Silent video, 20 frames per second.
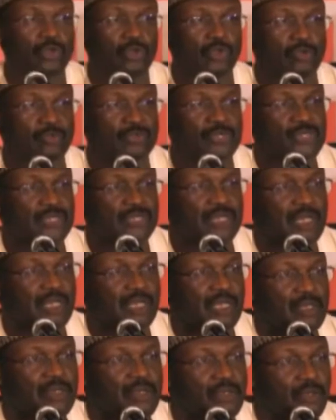
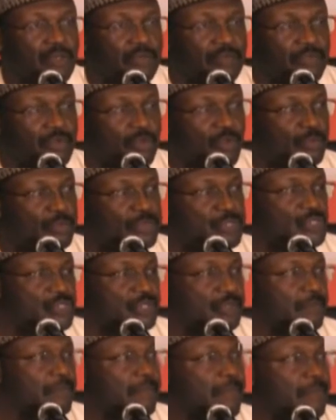Commissioner of the
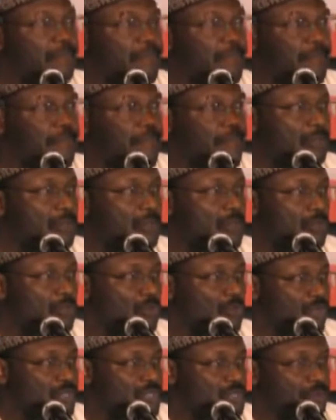commission
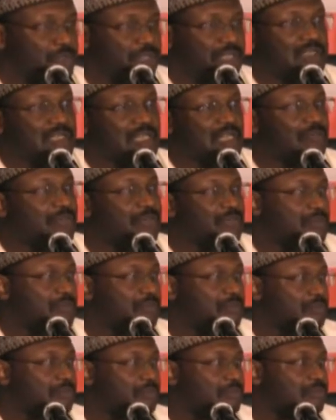was picked up
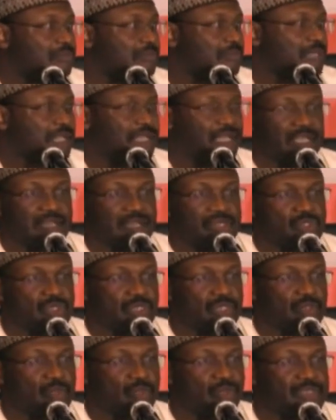by any
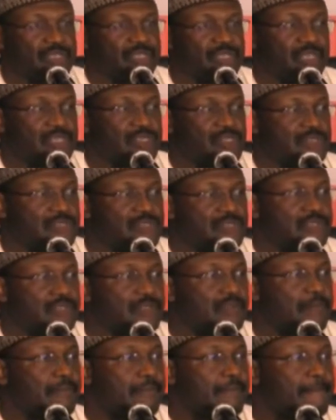security agency.
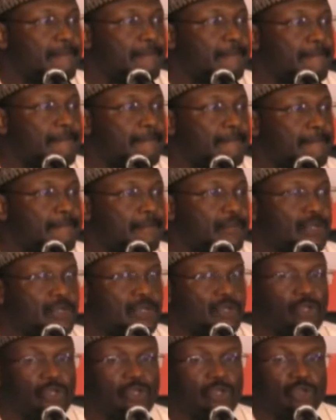
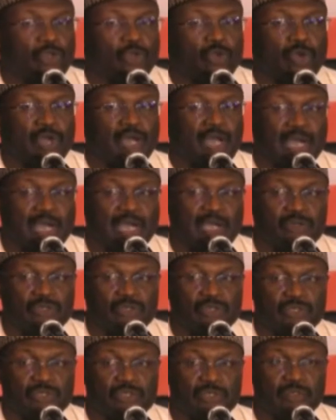No
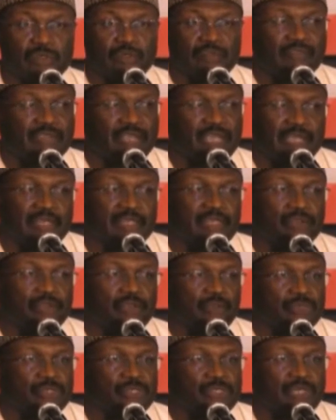house of any
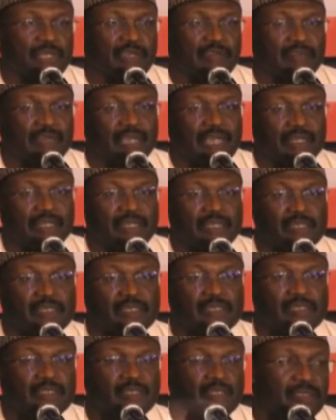commissioner of
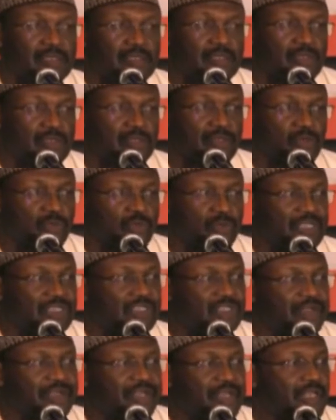INEC
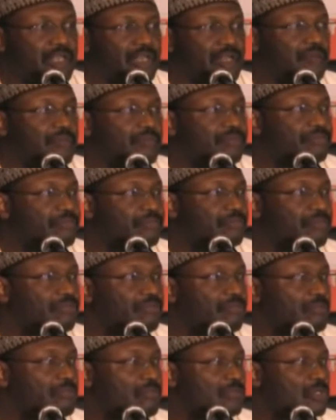was raided,
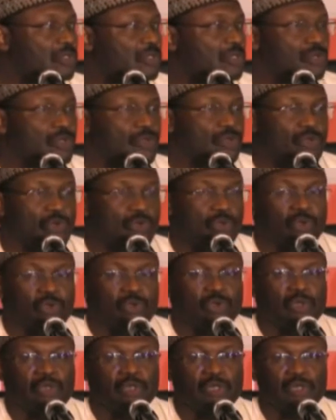
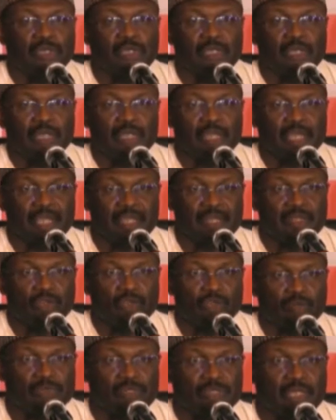No any
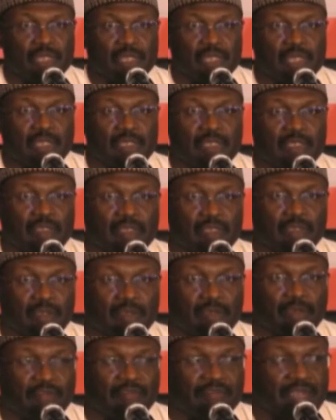commissioner
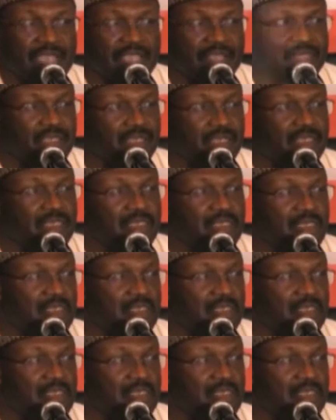of INEC